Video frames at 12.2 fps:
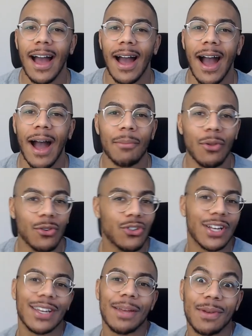I'm not
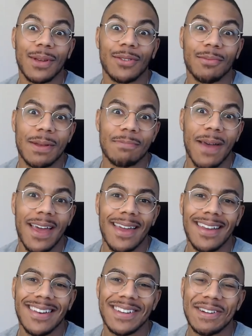shilling them because I'm being
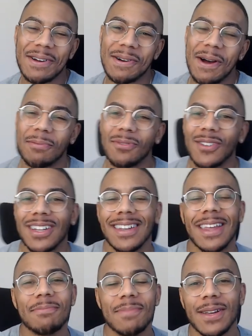paid. I'm shilling
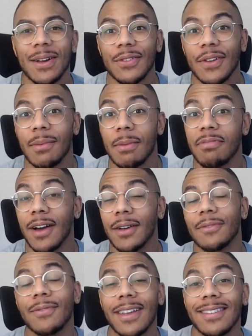them because I'm a proud
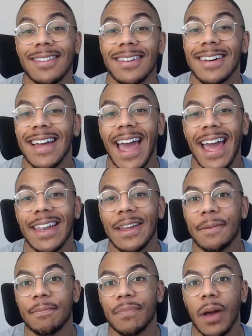investor and
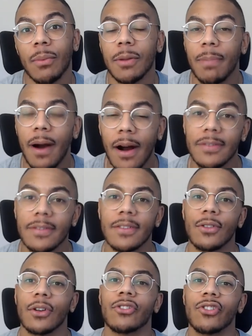um, I want to pass this
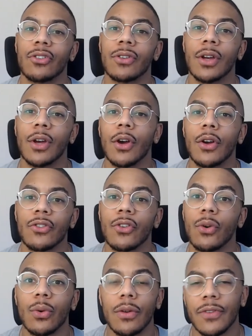knowledge on to
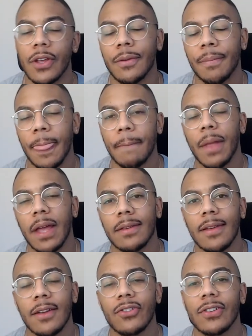all of you. As
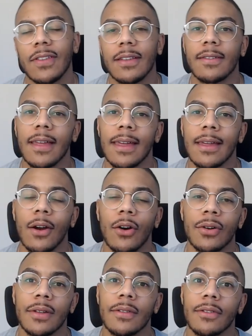I actually said today on
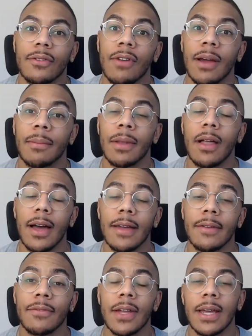an Instagram
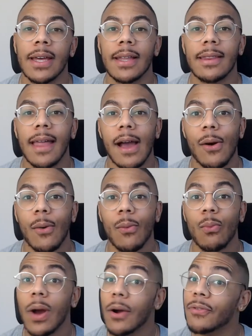live, that
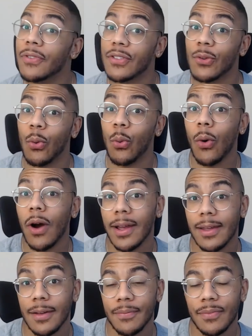wealth is
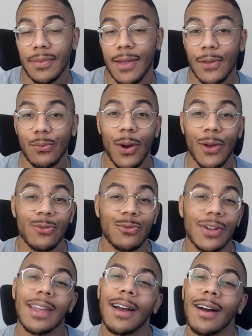quiet. That's why it's
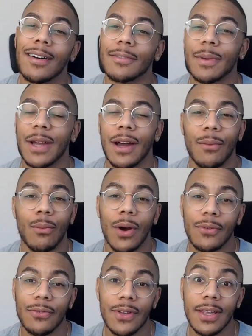really hard to become
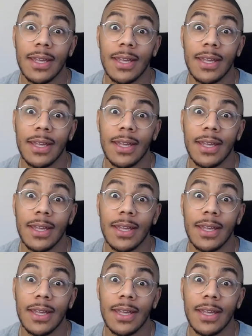wealthy